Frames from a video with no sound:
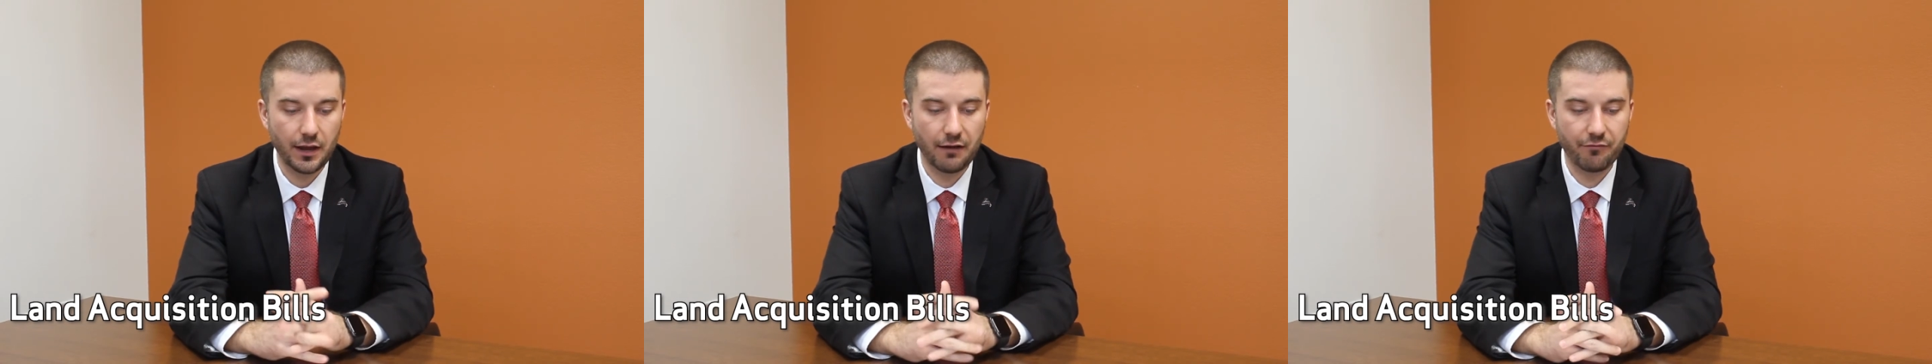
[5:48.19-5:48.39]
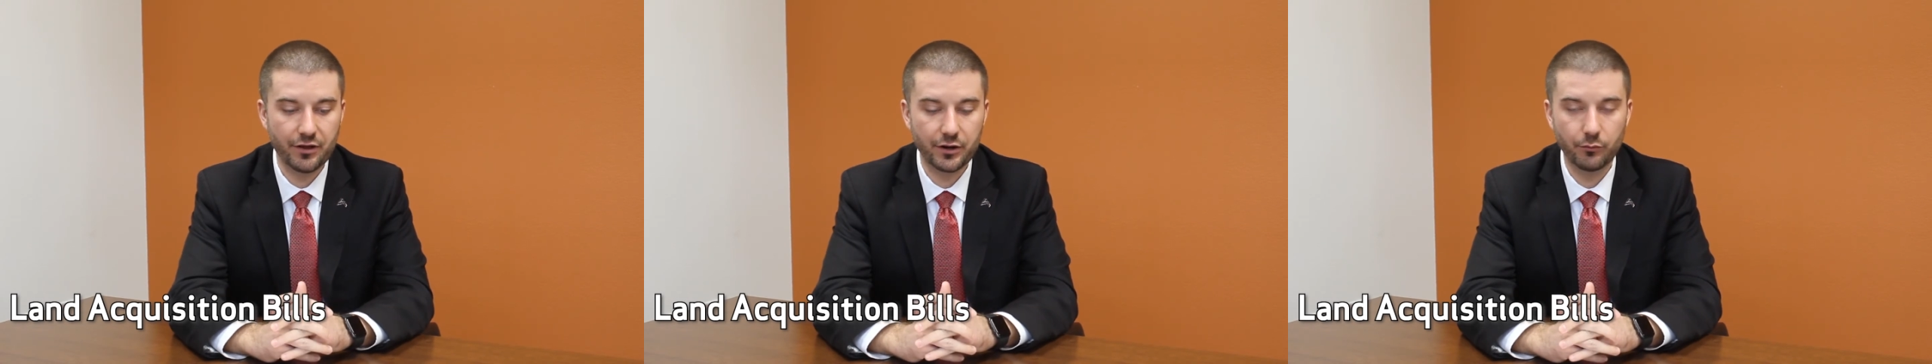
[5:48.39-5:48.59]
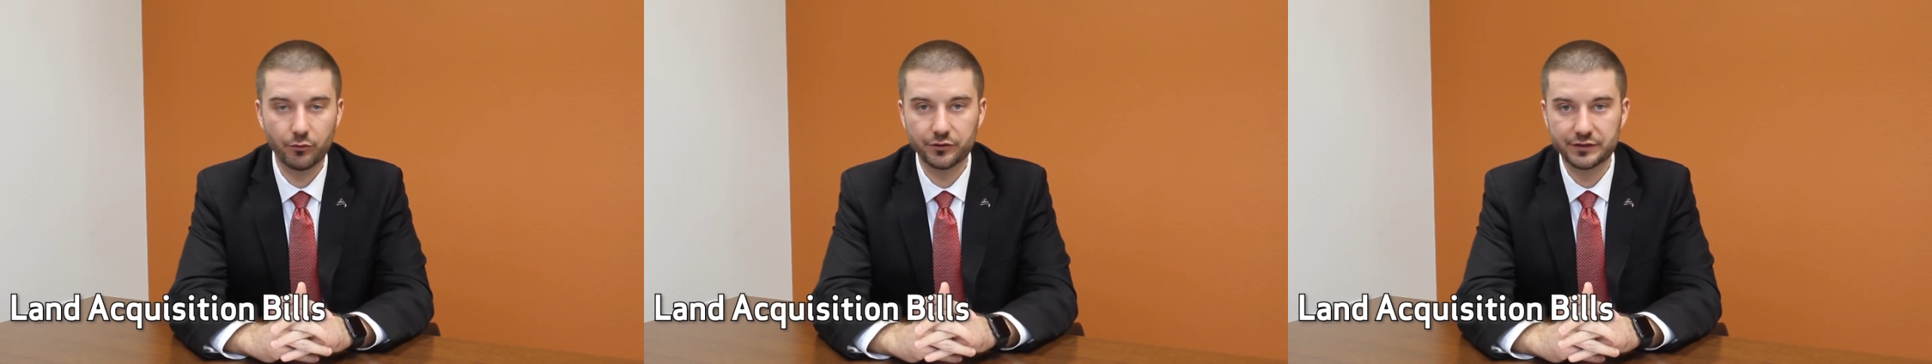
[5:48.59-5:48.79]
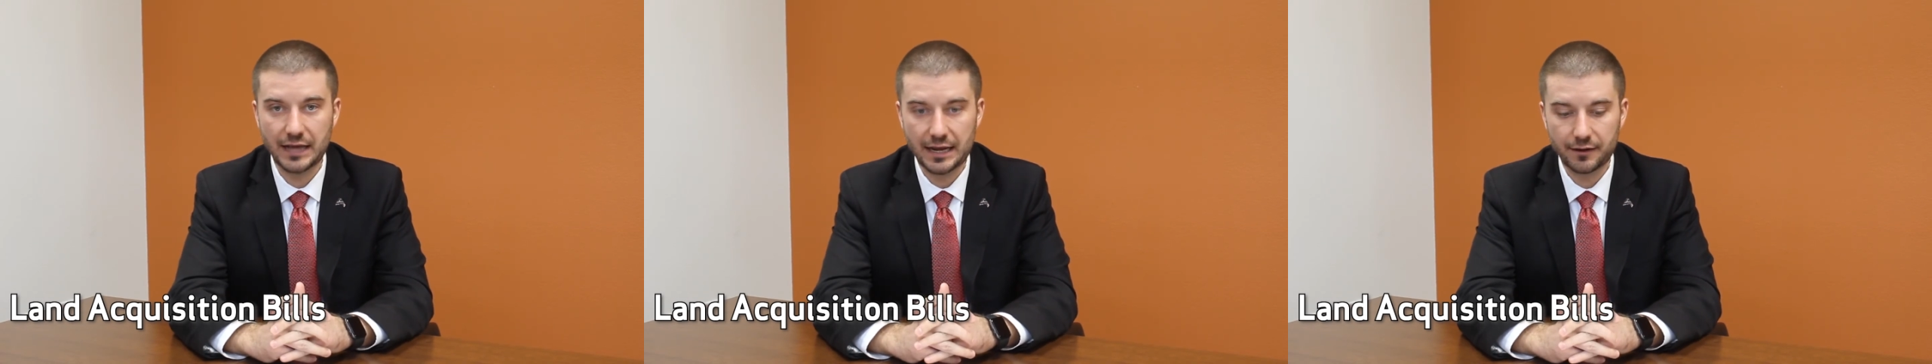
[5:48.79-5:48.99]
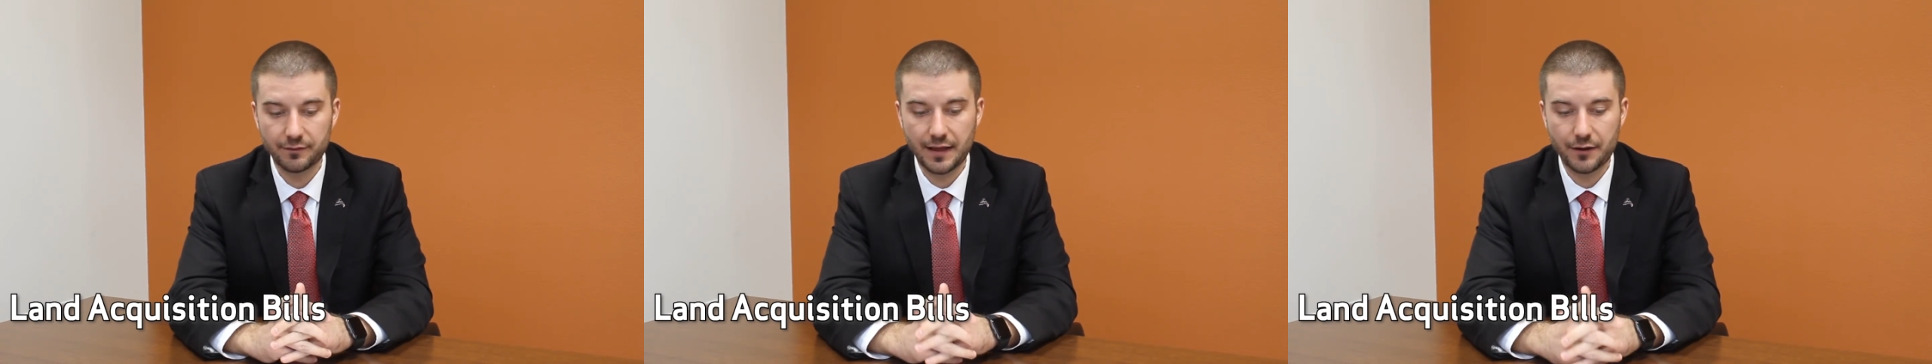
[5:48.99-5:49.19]
And then it will
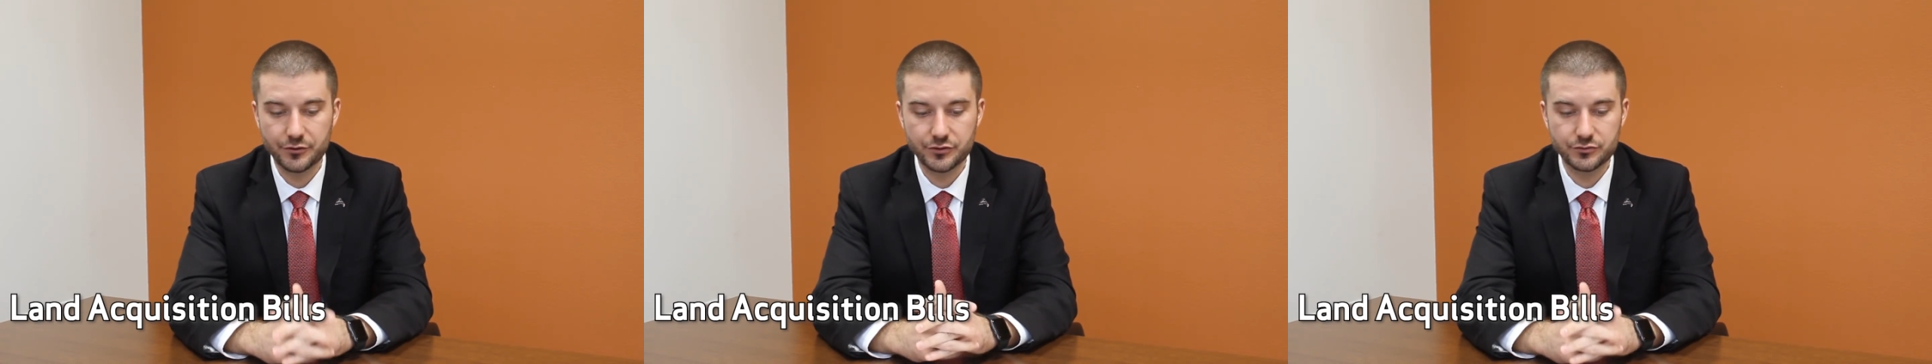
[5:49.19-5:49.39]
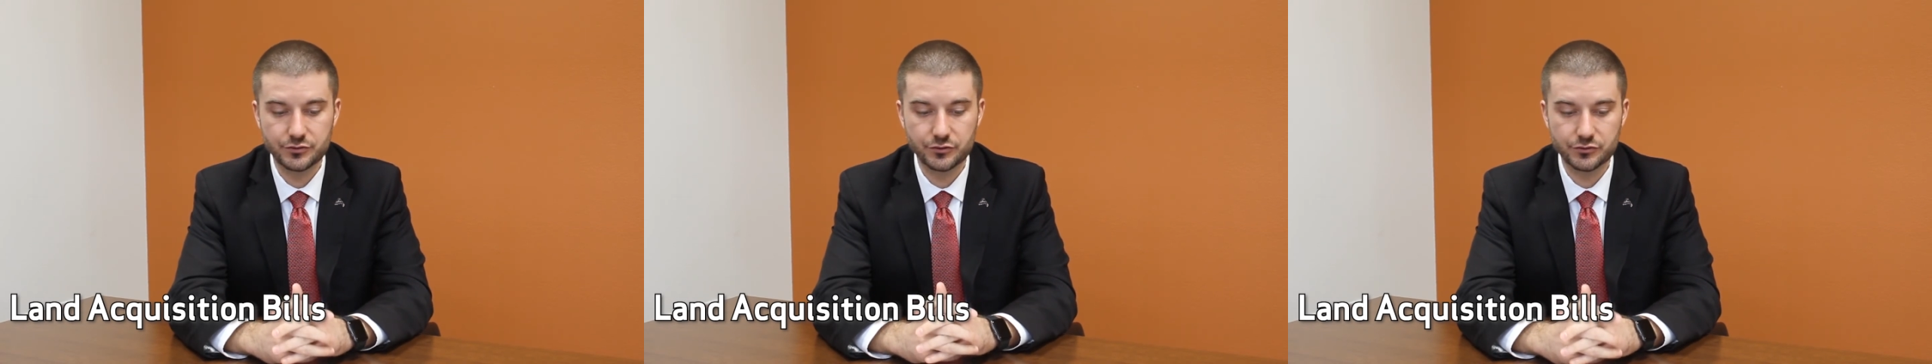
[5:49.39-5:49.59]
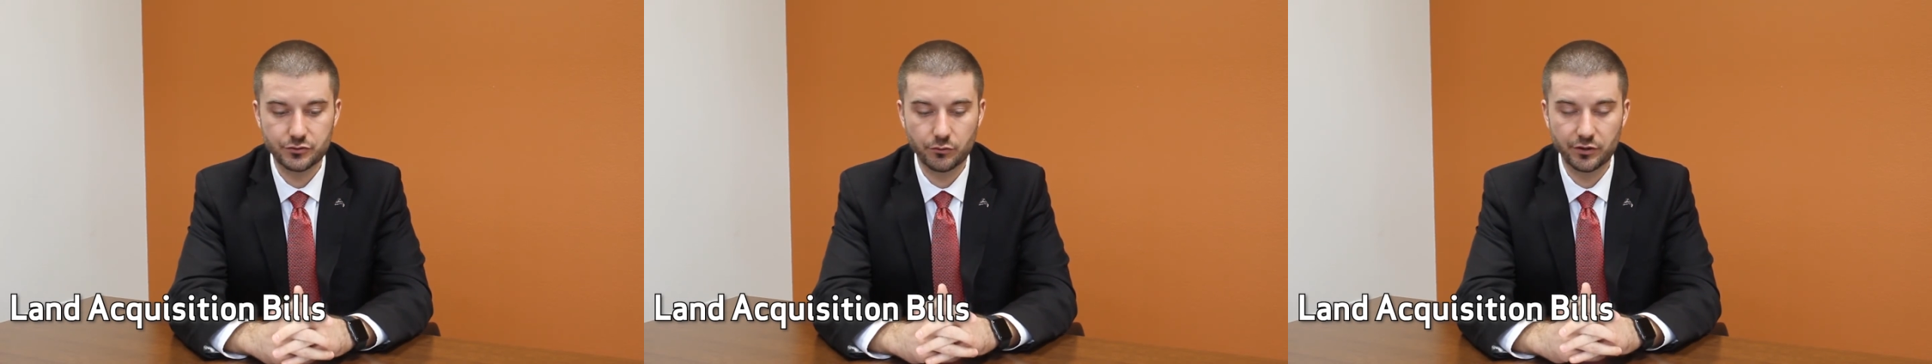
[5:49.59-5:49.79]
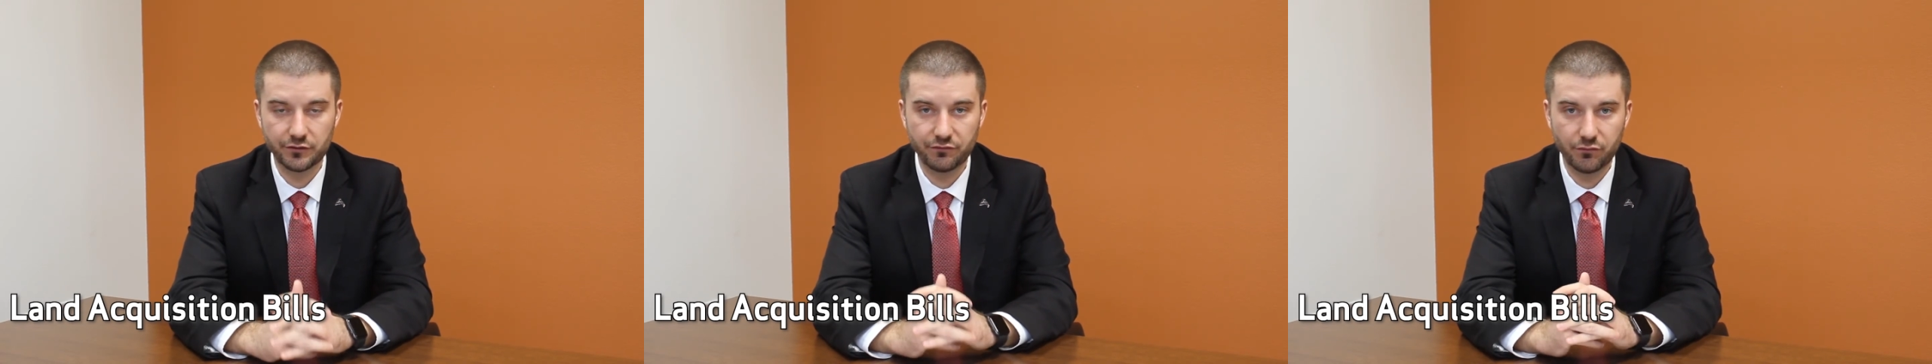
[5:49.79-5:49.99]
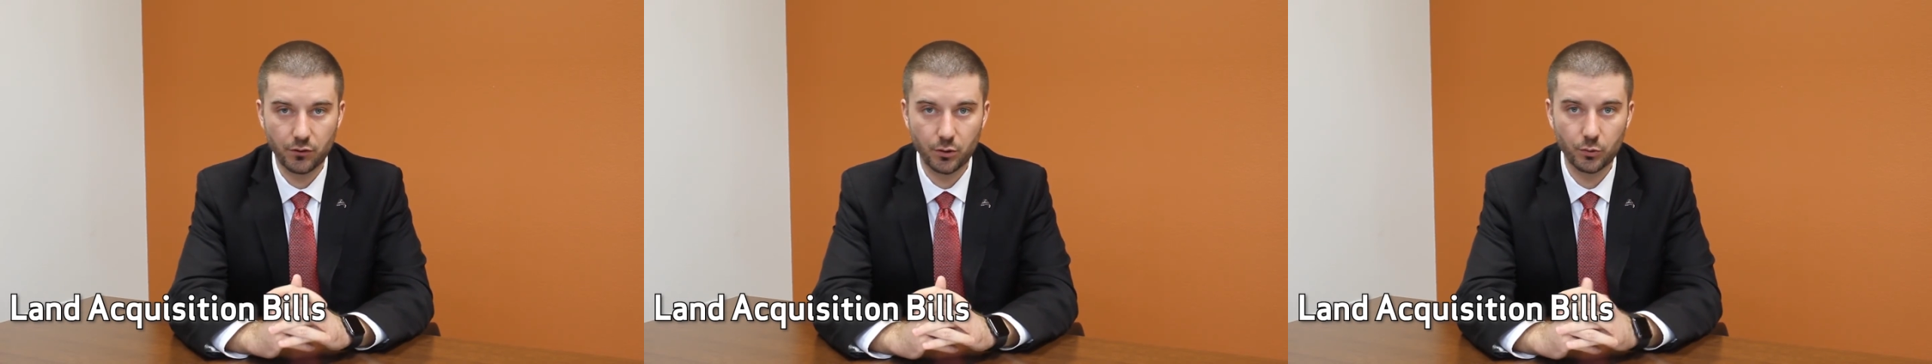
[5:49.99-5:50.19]
not allow users going
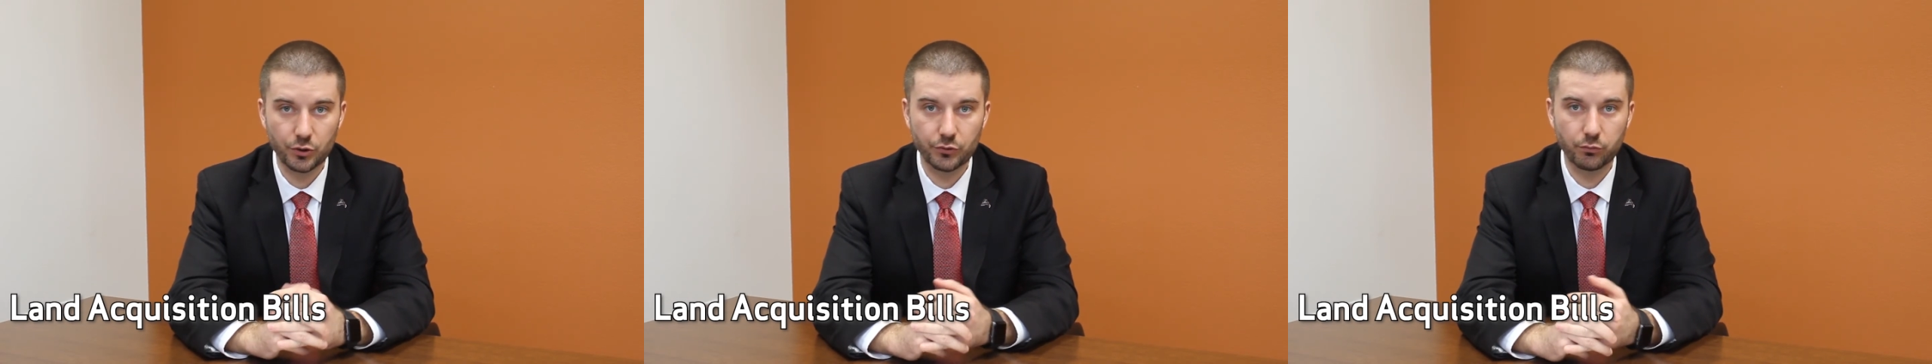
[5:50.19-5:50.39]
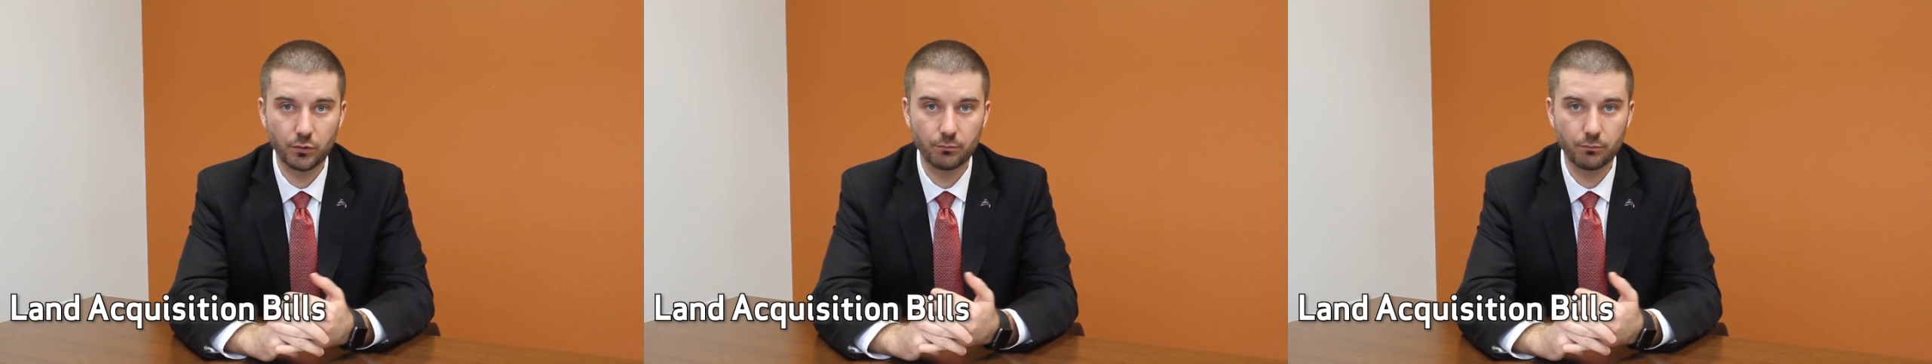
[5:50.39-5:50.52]
forward.